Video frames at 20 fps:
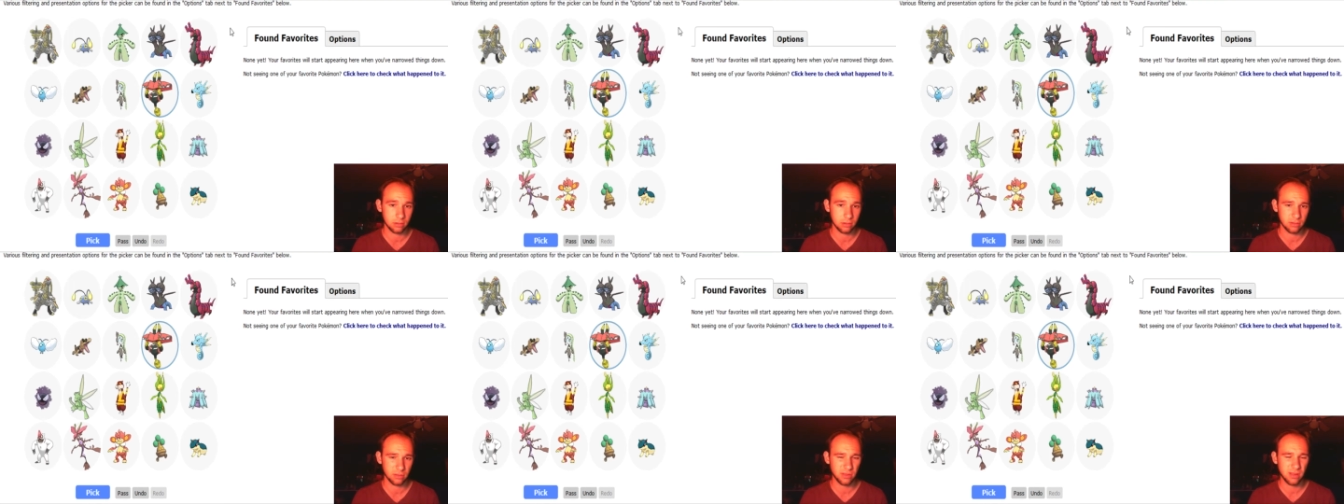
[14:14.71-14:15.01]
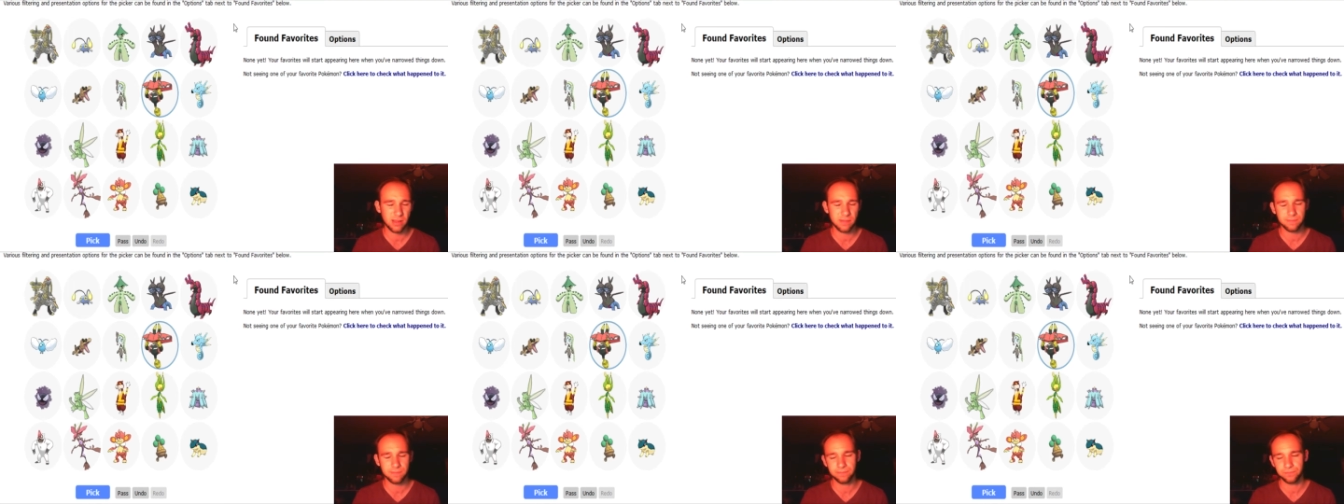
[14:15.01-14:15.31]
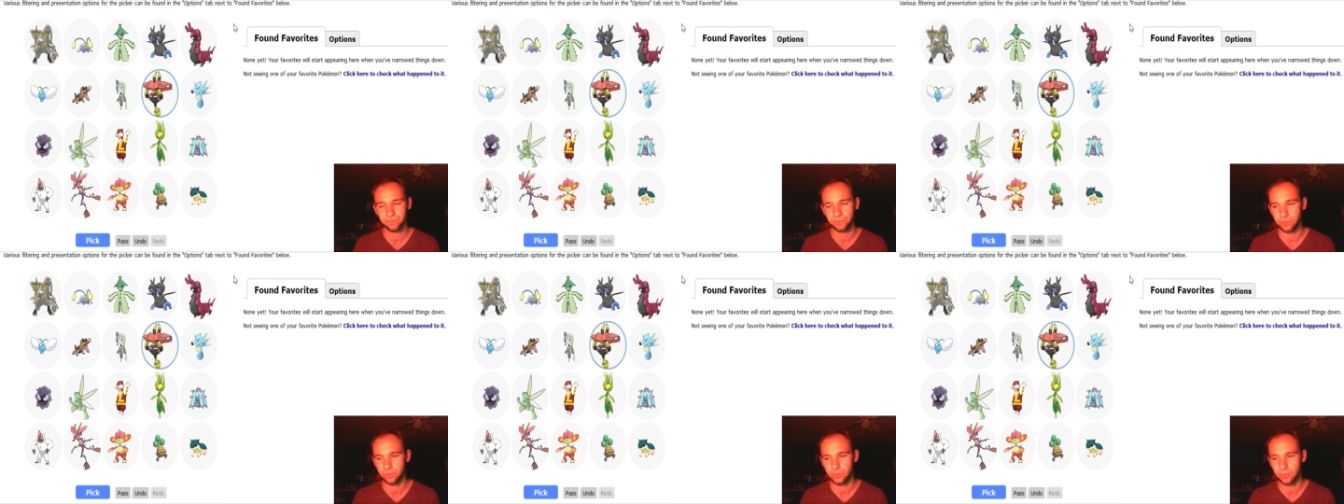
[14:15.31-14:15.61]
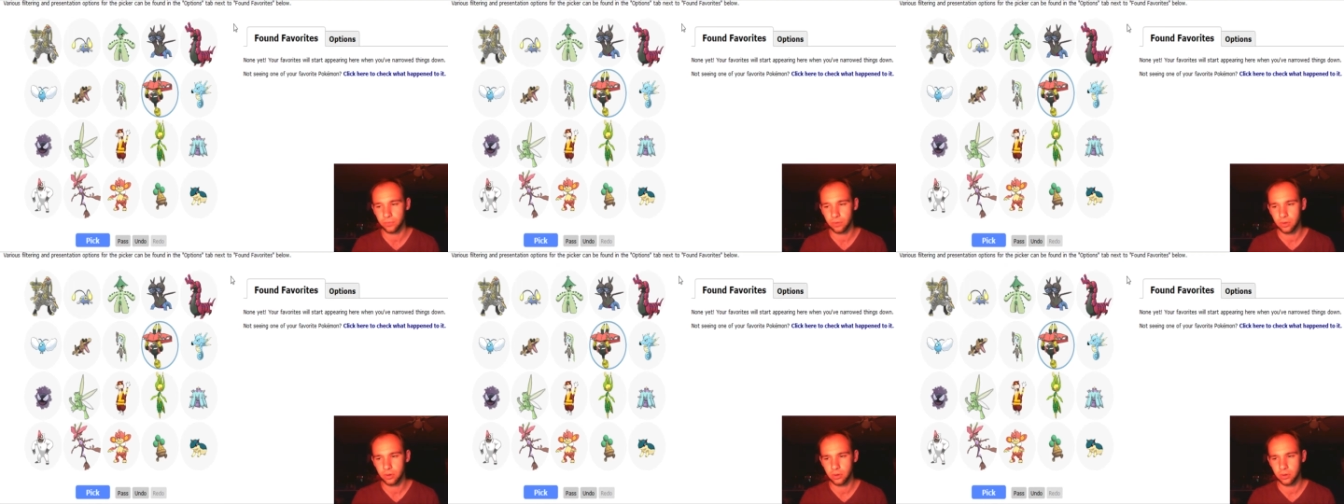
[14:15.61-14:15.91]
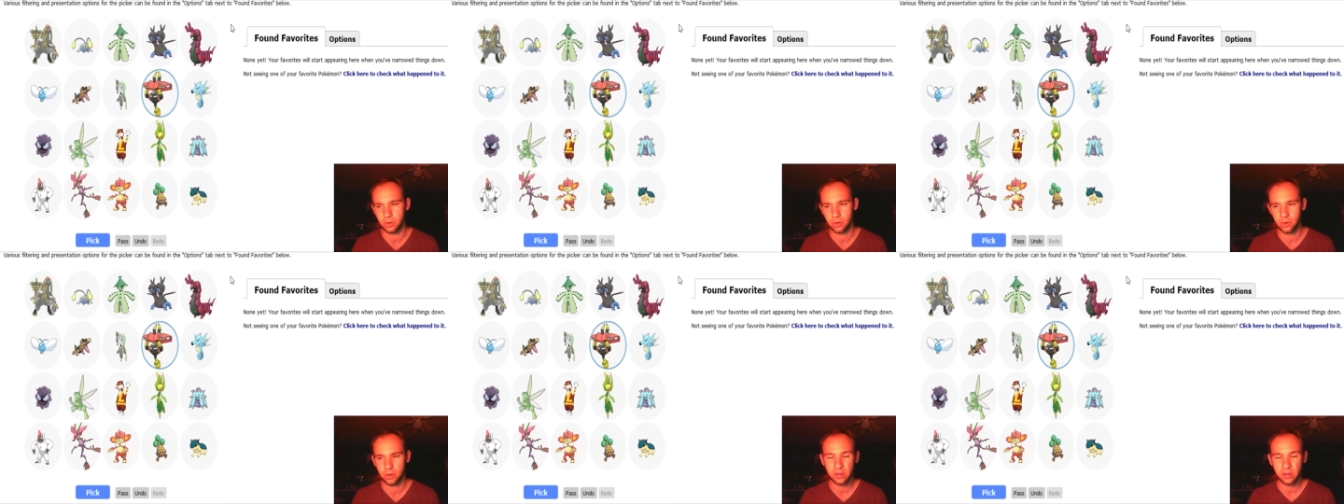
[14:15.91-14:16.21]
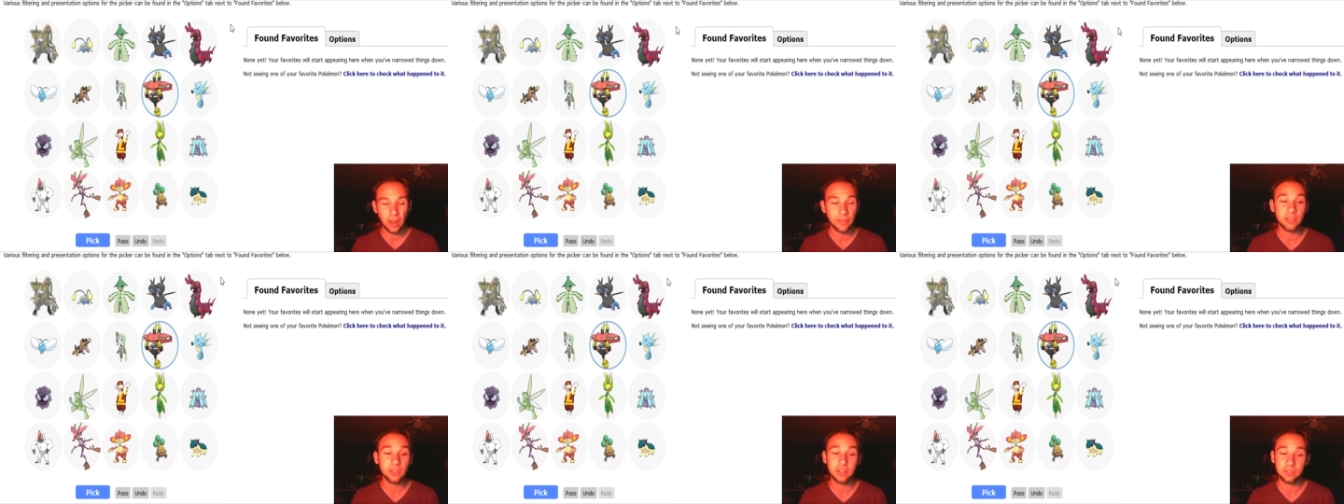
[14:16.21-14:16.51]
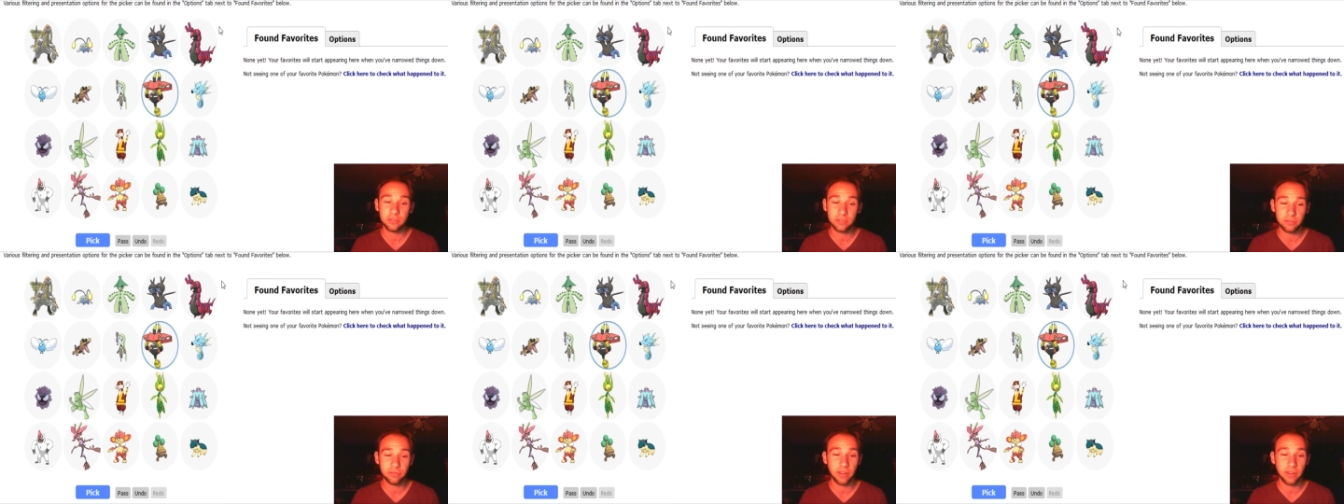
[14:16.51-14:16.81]
Well... Definitely
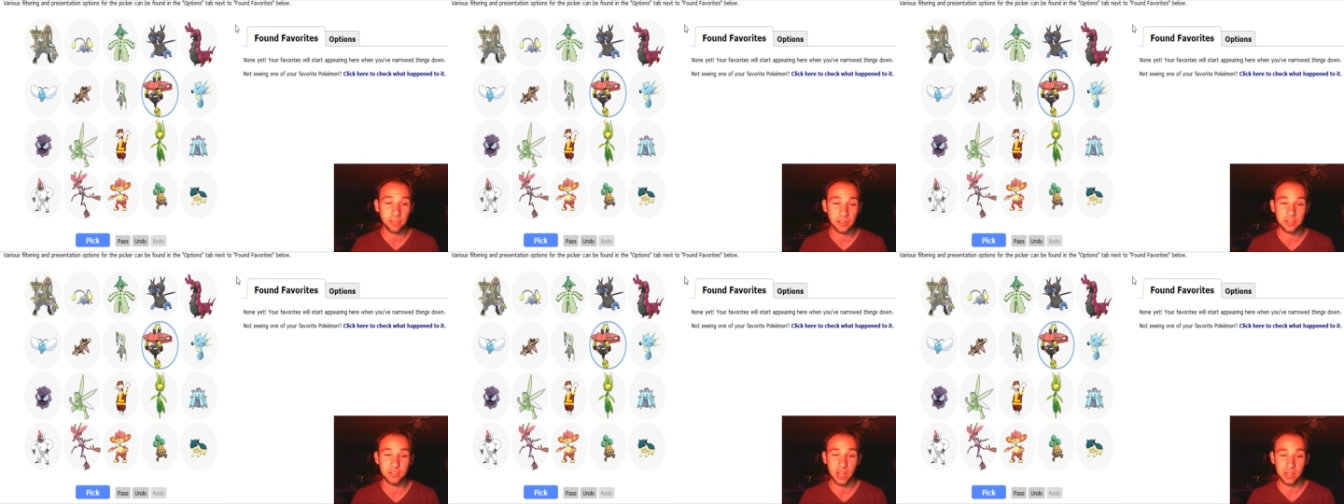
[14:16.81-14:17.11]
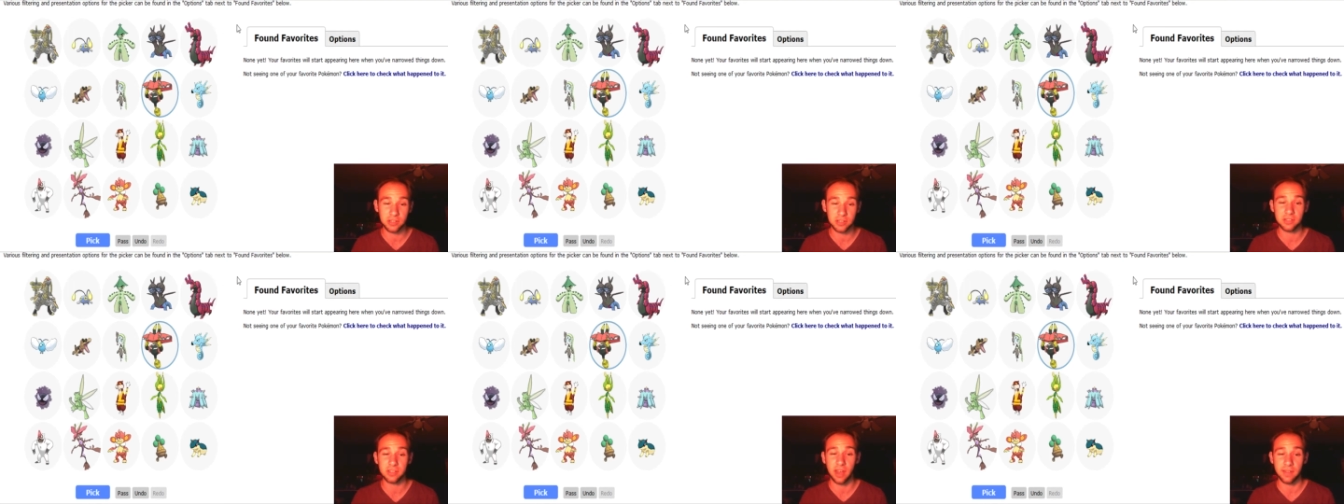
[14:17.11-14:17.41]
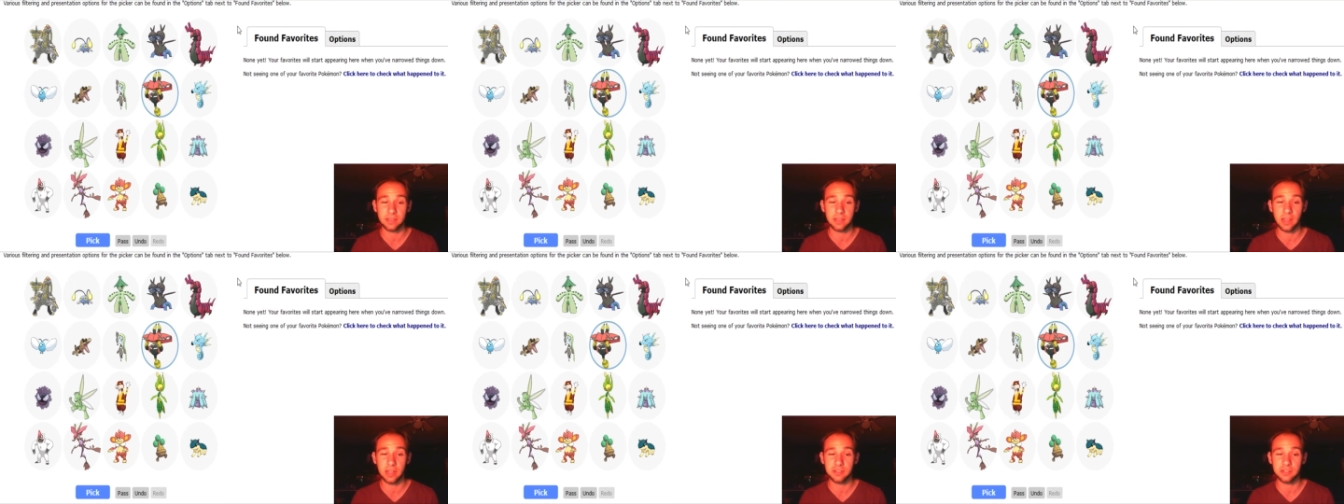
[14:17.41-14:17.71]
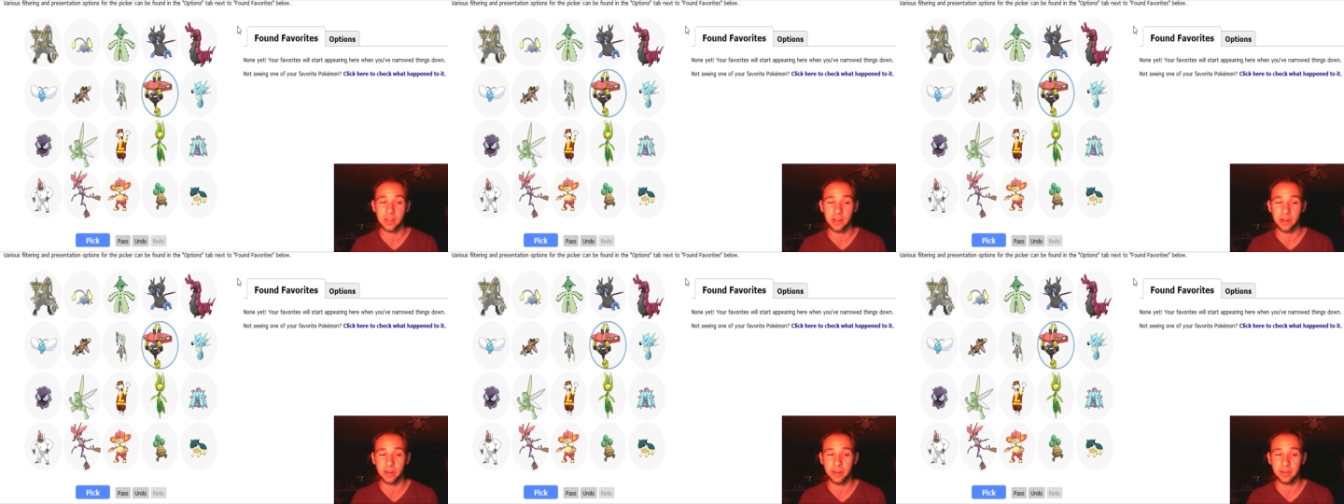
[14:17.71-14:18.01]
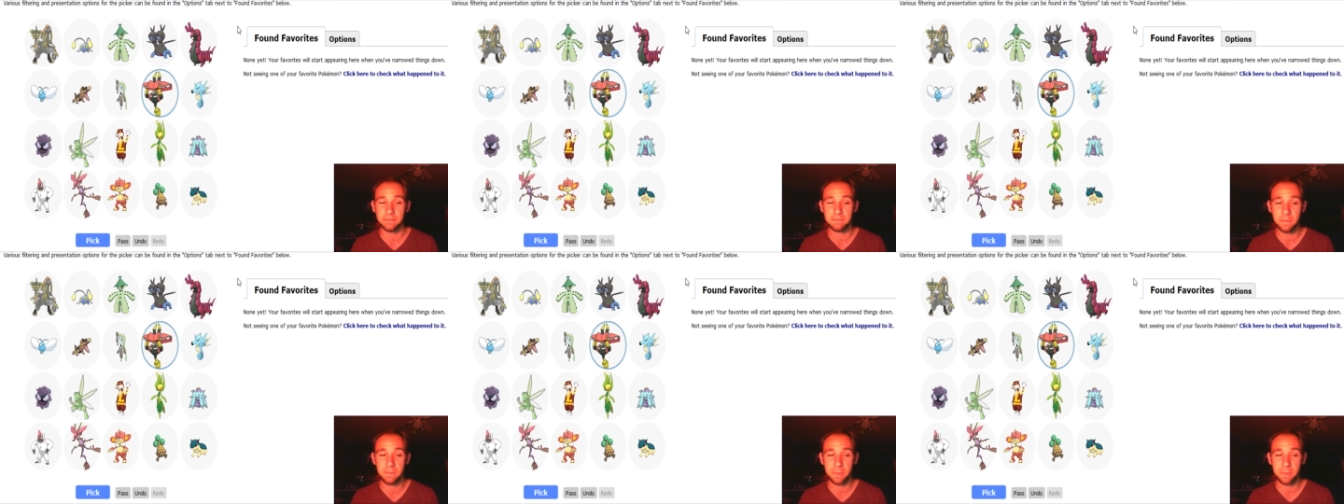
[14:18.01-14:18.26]
favorite Gen seven legendary.